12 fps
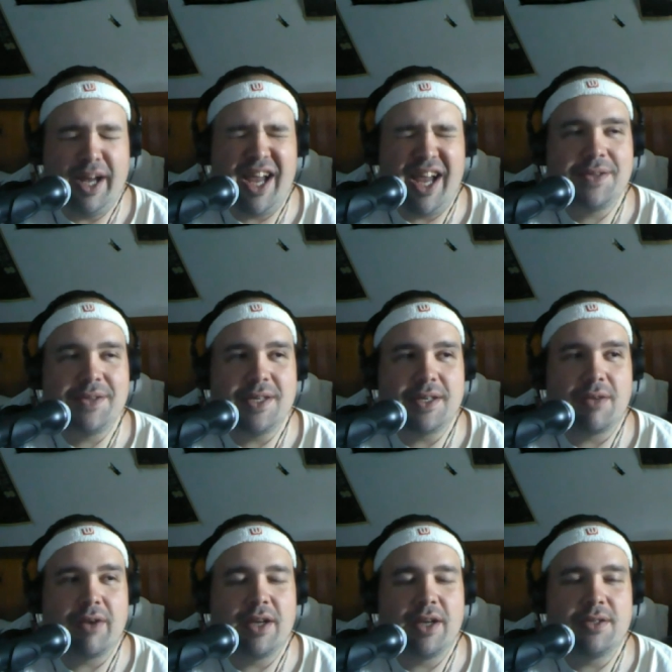And as
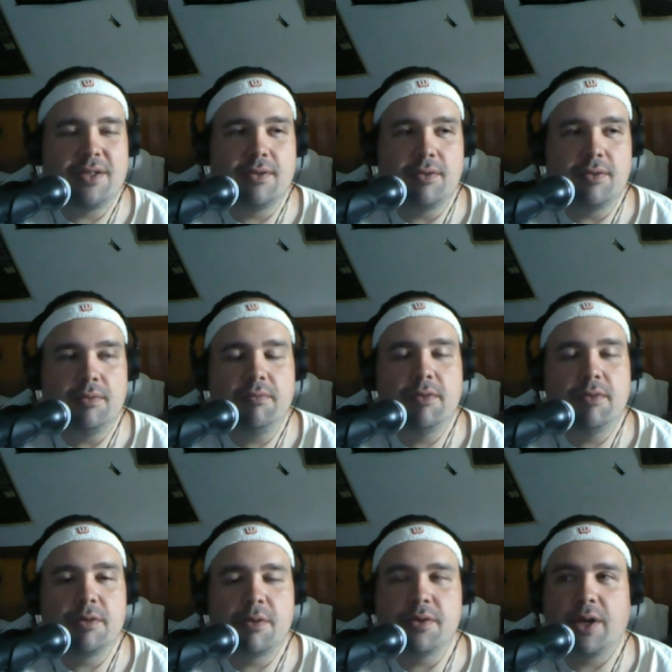he's getting ready to
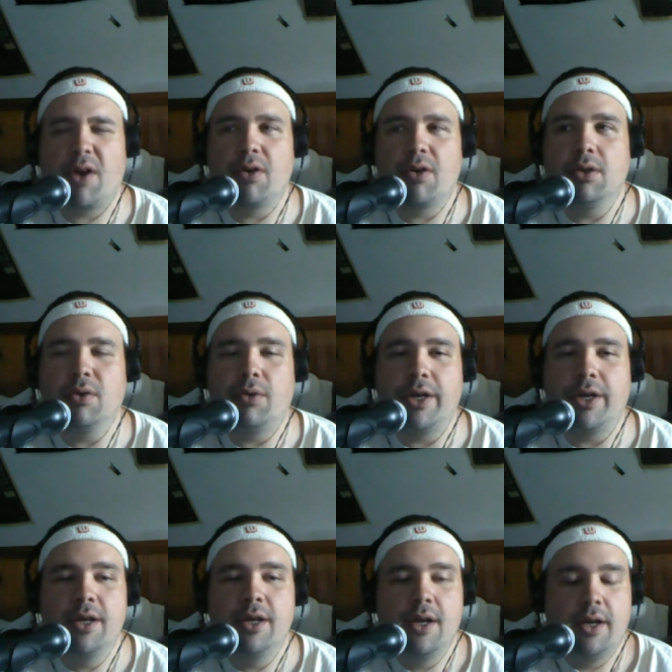supposedly hurt
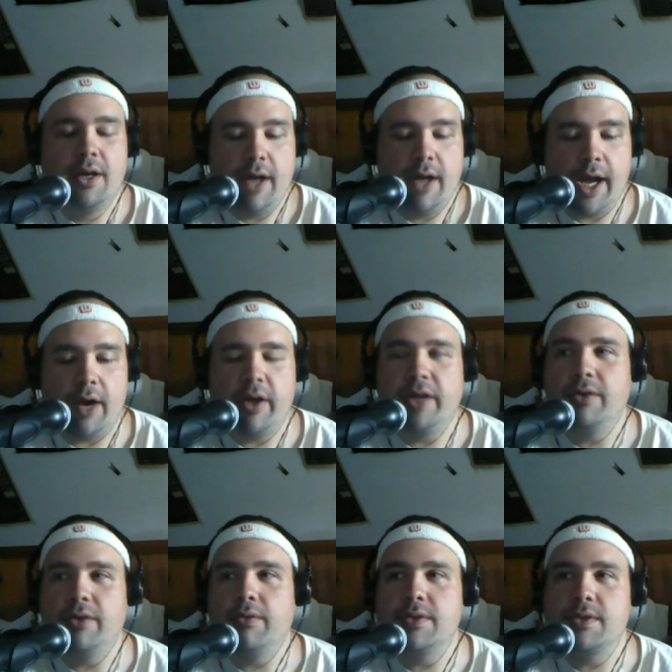Lloyd,
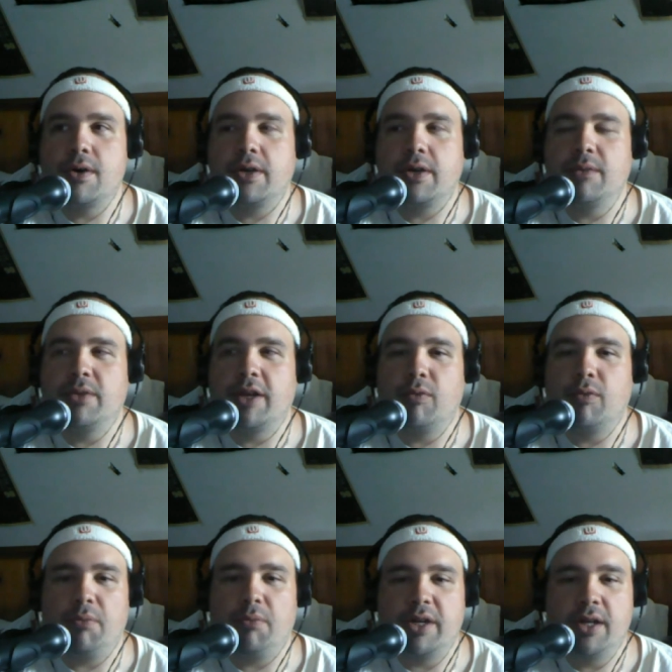Harry, who is talking with
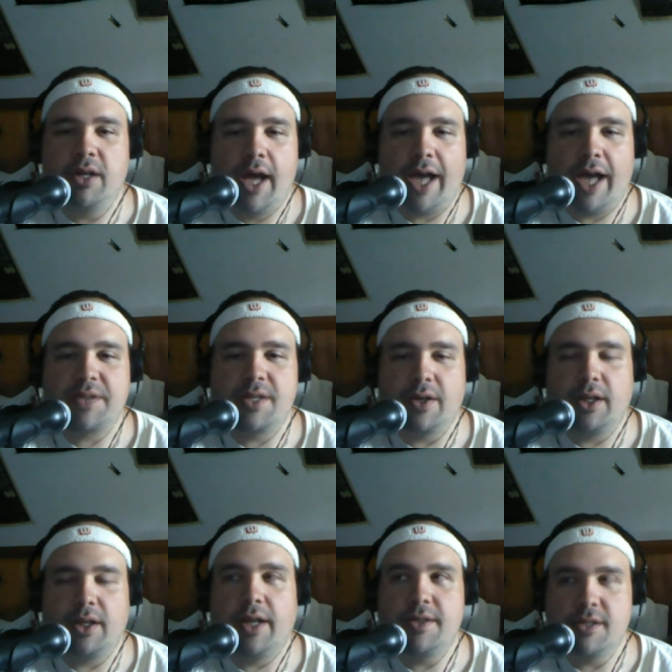a woman,
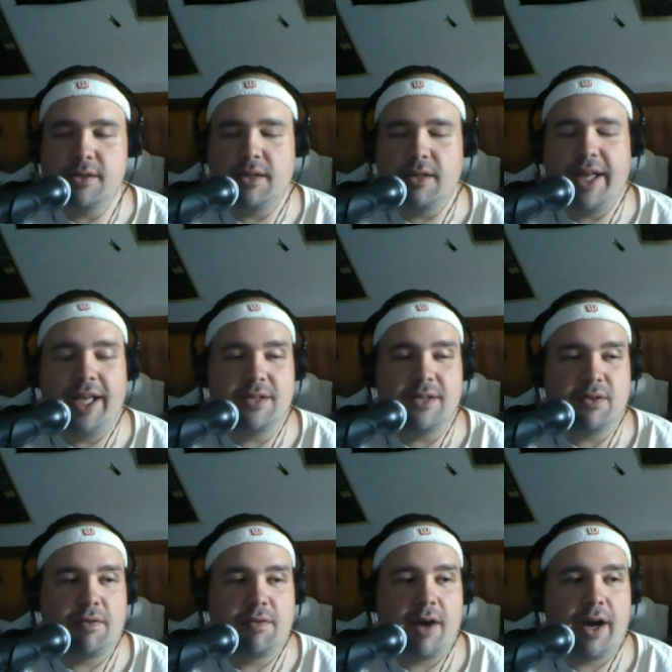accidentally lights his
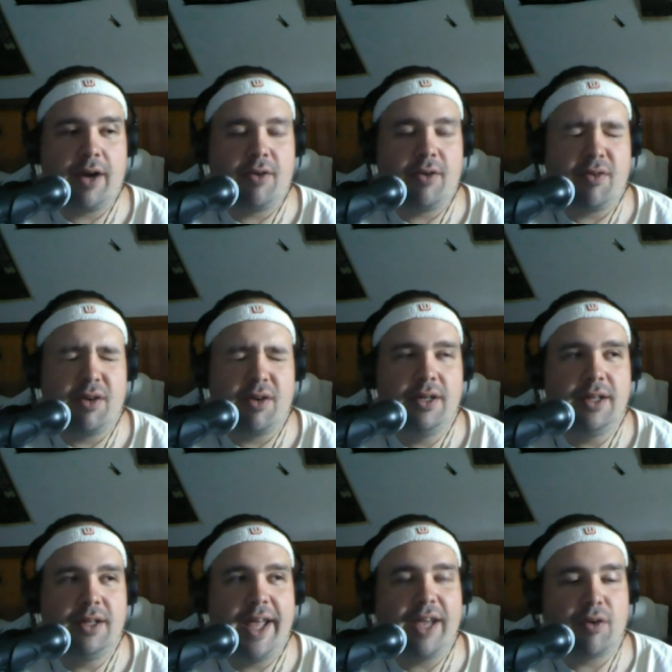leg on
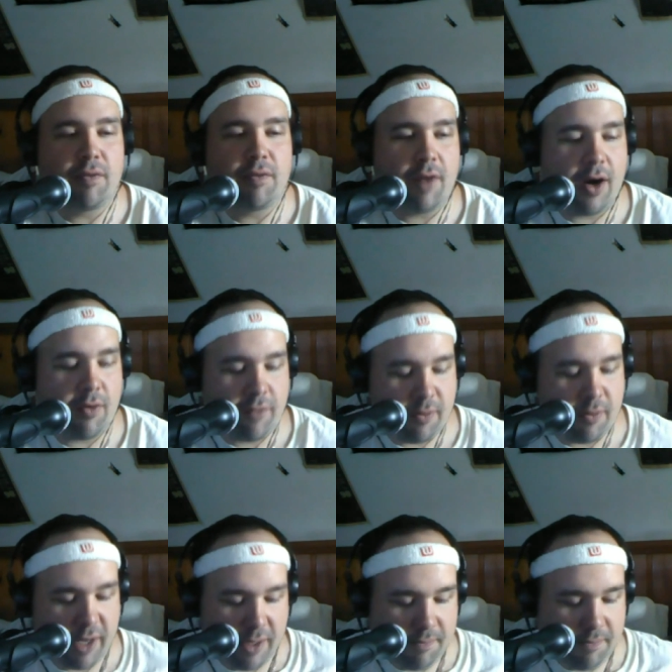fire
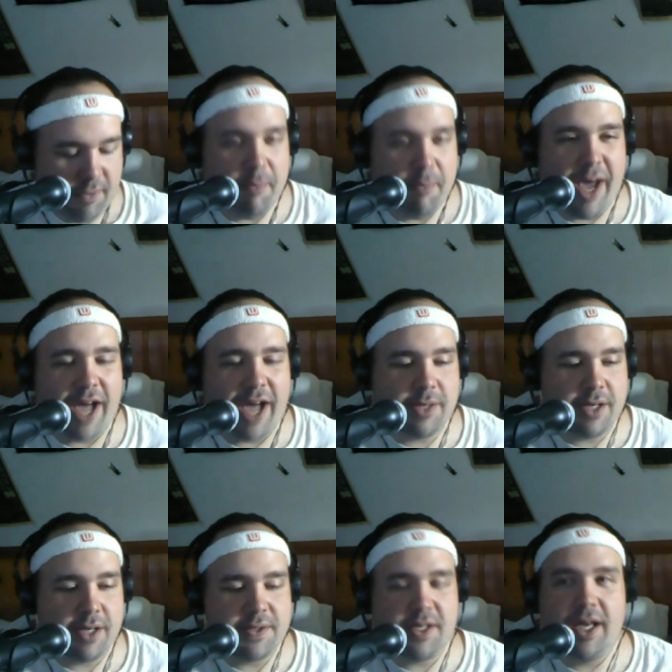from a
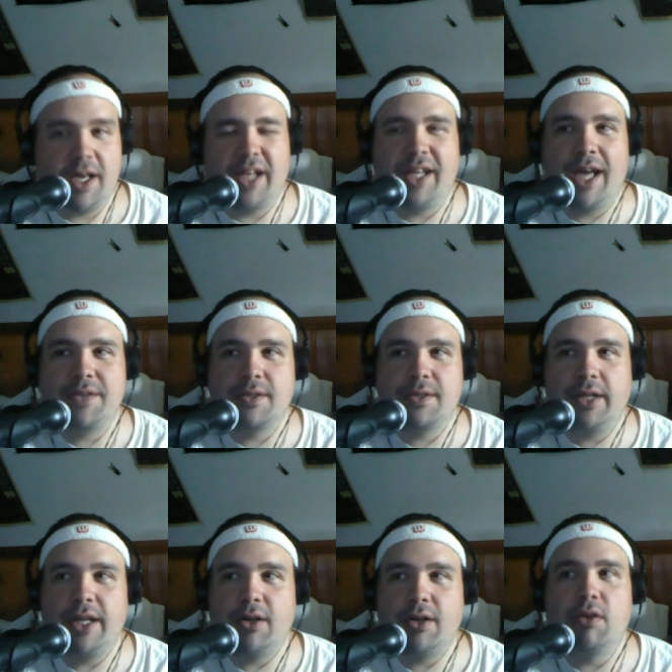match because he had
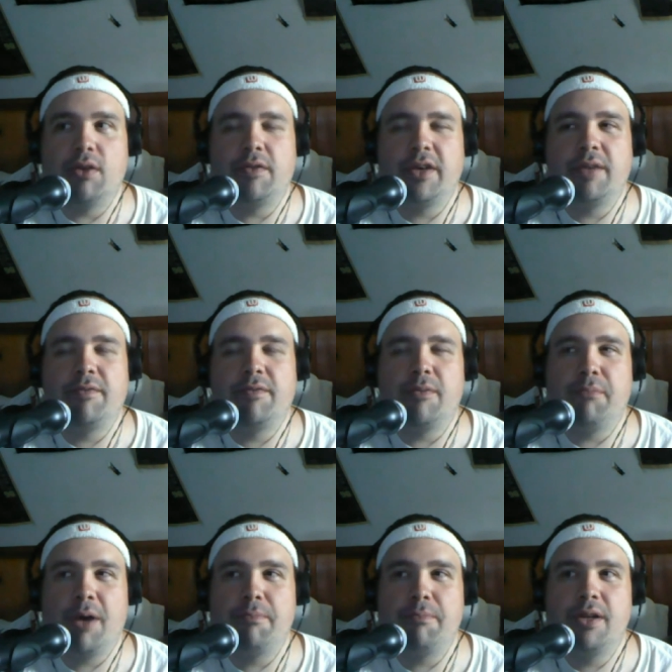gasoline all over him
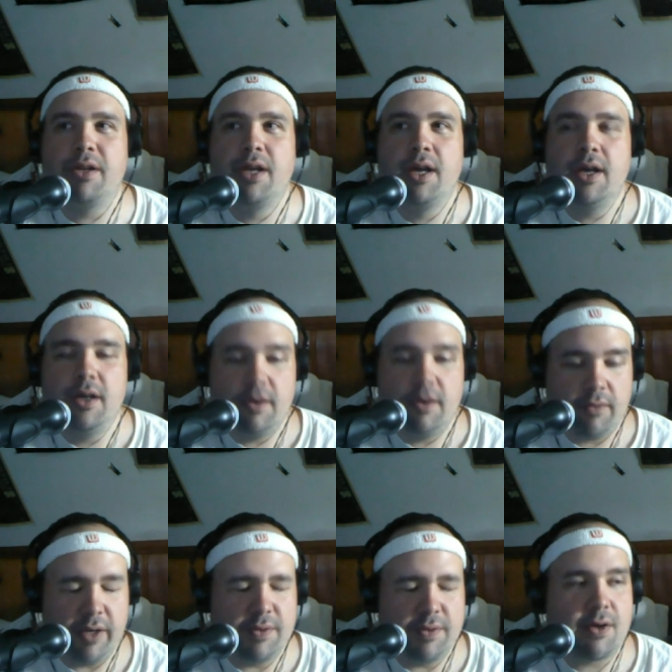from pumping
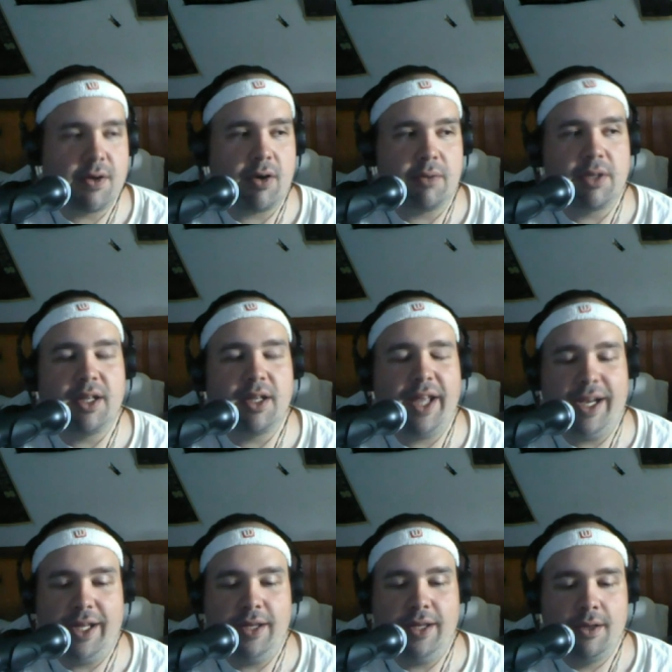when he was talking with the
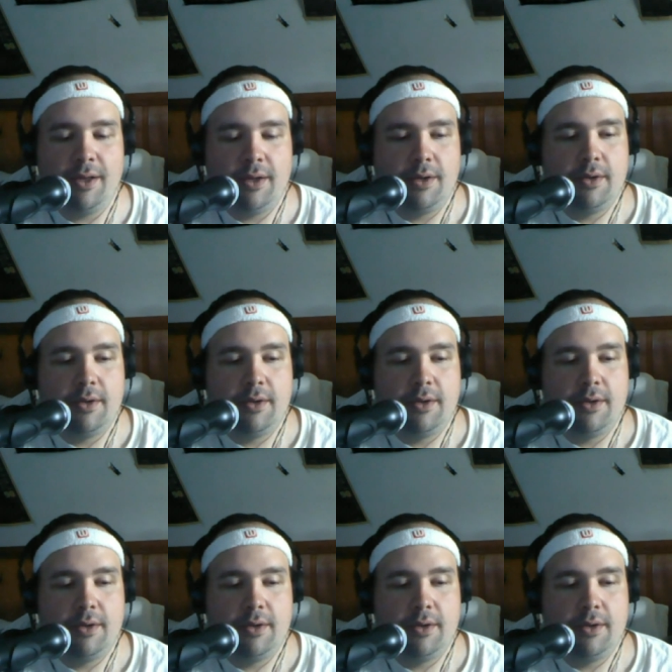lady.